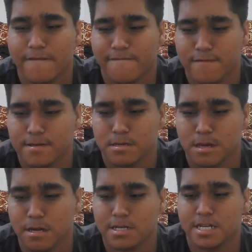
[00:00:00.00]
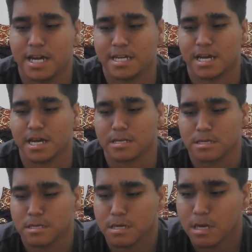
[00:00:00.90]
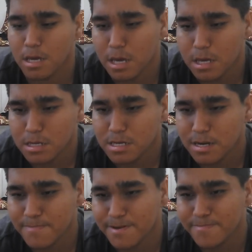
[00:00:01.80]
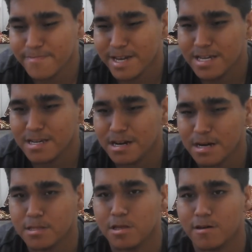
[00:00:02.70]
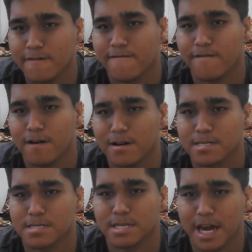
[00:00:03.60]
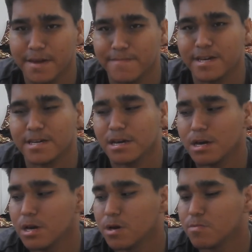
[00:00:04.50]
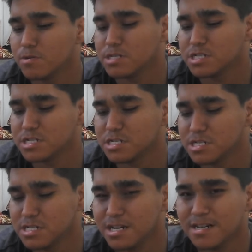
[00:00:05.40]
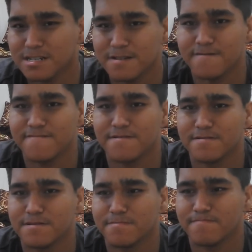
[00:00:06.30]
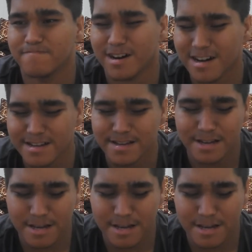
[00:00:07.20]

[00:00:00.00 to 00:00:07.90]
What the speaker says: for so decades. Like, I've been making a lot of vlogs gaming, which none of my